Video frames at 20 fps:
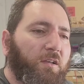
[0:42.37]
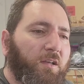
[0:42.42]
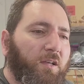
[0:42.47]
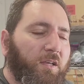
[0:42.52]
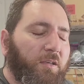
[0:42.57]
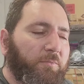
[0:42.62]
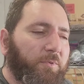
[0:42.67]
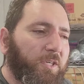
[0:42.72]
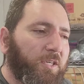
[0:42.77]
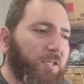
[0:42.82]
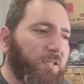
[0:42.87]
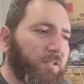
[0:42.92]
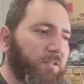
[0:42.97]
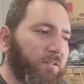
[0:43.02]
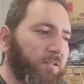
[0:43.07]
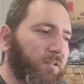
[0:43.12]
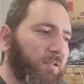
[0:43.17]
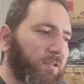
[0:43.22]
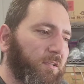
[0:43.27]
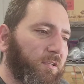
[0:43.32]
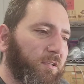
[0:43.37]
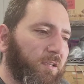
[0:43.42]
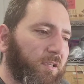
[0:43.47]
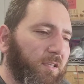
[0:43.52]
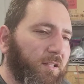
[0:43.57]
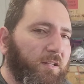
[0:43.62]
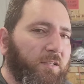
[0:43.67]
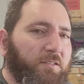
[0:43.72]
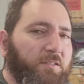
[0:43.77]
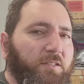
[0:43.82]
I mean,
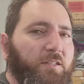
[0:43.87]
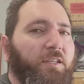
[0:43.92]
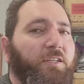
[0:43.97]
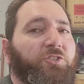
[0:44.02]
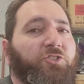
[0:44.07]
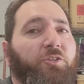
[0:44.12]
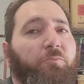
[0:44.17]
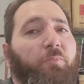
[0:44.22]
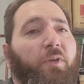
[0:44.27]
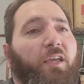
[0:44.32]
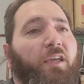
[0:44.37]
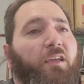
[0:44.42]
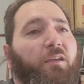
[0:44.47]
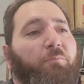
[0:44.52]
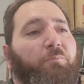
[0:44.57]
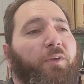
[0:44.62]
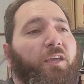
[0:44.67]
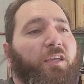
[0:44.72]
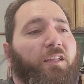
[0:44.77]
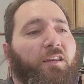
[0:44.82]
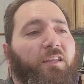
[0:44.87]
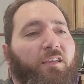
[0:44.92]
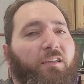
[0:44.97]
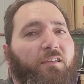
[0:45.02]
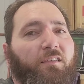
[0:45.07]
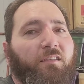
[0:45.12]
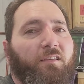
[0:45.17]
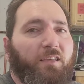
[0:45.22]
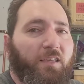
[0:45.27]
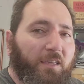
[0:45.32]
it is an engine bay. I'm painting
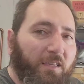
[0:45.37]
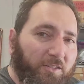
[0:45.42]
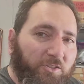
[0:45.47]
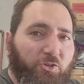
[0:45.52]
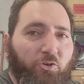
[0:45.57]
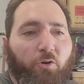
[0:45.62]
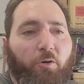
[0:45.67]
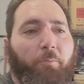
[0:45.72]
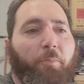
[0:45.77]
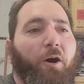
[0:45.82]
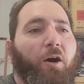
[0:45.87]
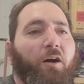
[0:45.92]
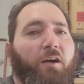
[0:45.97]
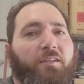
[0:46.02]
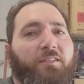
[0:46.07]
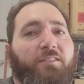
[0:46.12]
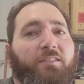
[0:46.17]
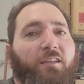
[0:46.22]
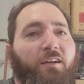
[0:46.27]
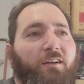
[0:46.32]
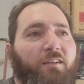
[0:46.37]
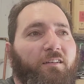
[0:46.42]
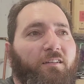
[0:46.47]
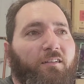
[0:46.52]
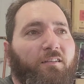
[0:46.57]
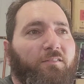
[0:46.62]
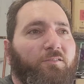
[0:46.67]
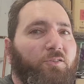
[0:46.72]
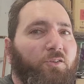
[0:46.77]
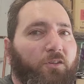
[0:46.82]
into a box, not
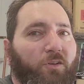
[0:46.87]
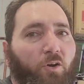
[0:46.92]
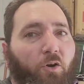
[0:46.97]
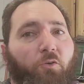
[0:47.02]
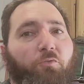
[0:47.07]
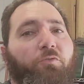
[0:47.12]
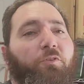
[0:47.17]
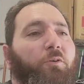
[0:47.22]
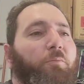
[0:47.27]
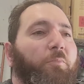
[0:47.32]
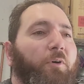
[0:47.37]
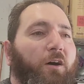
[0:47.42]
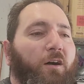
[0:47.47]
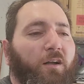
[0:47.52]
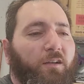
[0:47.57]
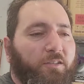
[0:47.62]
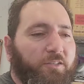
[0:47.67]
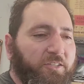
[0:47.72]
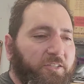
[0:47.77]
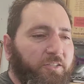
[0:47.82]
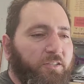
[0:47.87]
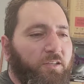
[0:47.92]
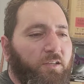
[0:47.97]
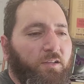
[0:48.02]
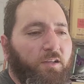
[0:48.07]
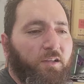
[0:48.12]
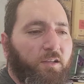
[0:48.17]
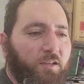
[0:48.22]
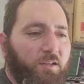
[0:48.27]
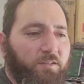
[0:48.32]
over a box.
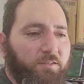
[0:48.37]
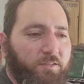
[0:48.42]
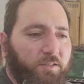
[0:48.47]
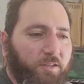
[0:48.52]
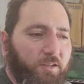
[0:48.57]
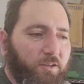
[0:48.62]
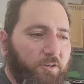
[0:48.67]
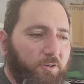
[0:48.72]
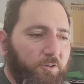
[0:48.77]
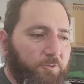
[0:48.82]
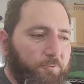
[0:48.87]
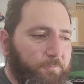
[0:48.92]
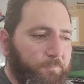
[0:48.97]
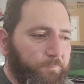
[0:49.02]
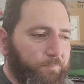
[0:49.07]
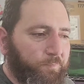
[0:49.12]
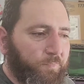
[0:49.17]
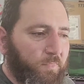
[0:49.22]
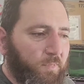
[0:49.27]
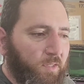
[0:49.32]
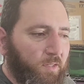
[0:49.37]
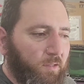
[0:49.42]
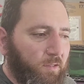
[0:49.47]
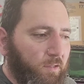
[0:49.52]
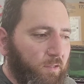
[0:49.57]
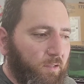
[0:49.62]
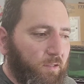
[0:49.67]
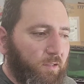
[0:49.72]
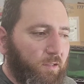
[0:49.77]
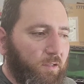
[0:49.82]
So,
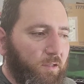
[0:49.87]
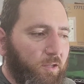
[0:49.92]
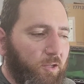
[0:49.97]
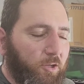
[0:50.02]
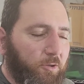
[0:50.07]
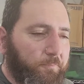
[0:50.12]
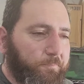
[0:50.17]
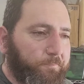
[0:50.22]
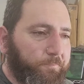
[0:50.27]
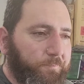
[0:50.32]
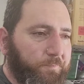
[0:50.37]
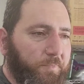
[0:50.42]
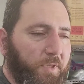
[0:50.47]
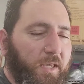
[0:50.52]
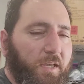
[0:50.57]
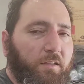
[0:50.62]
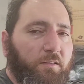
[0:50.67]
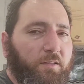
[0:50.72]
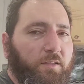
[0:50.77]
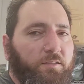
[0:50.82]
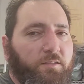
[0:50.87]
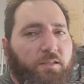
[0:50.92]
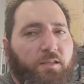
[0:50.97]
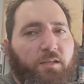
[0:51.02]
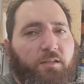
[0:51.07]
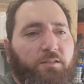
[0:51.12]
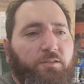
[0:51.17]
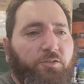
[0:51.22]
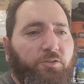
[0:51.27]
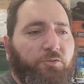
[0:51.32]
yeah, let's
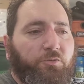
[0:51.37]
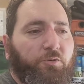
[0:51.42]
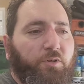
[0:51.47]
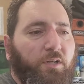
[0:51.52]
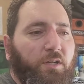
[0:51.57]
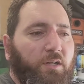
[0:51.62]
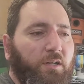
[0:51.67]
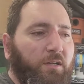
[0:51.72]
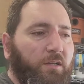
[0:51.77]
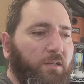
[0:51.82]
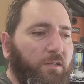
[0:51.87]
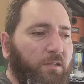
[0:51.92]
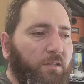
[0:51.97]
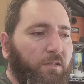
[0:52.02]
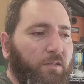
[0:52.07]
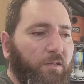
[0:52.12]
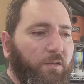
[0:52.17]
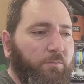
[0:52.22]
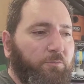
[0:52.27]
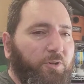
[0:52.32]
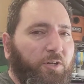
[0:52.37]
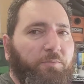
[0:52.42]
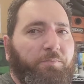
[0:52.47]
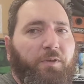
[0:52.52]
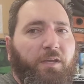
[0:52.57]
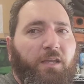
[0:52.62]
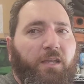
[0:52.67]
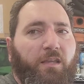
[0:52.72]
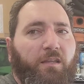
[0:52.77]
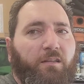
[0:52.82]
cut to
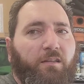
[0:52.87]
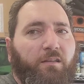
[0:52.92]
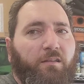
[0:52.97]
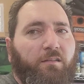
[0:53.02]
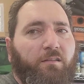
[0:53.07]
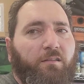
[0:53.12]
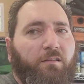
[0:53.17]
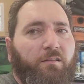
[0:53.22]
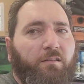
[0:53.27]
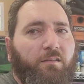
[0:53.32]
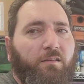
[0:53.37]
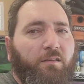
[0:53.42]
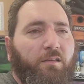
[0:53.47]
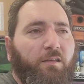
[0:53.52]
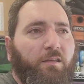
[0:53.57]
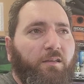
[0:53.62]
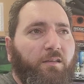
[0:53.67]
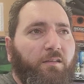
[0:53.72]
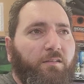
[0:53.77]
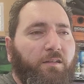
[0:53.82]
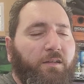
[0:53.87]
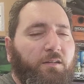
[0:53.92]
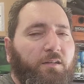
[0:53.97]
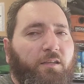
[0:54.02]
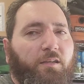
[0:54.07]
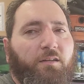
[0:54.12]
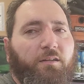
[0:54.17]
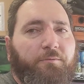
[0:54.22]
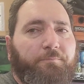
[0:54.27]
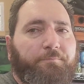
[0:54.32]
pre-paint and yada yada.